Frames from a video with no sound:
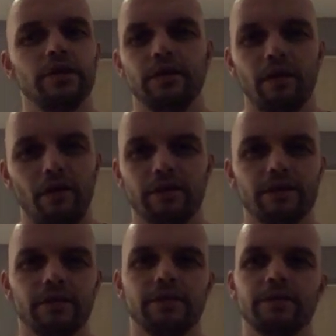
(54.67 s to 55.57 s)

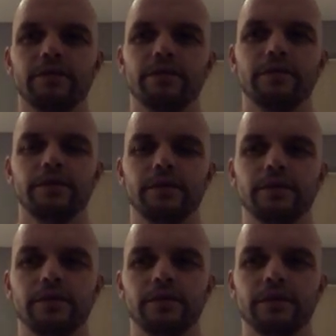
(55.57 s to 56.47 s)
lot
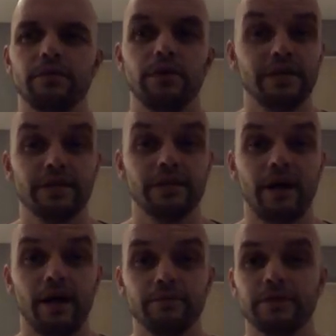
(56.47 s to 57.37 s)
recent
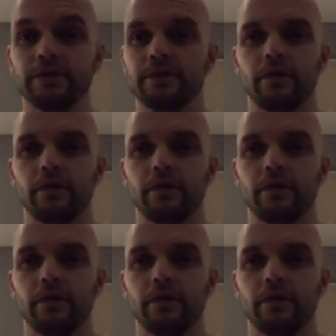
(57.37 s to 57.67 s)
times